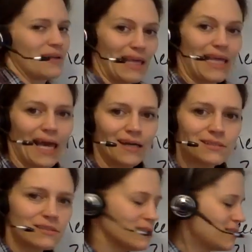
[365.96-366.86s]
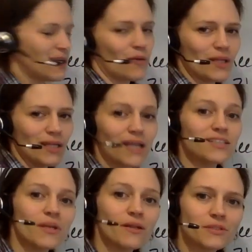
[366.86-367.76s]
guess, not really guess,
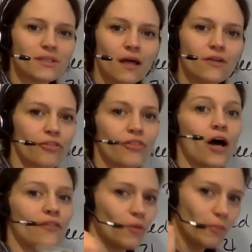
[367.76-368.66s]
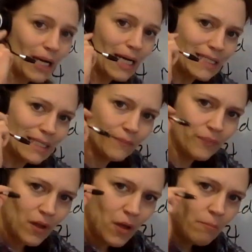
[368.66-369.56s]
I mean, there was a lot of thought that went behind it,
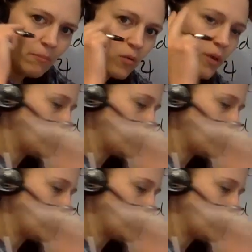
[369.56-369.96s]
but we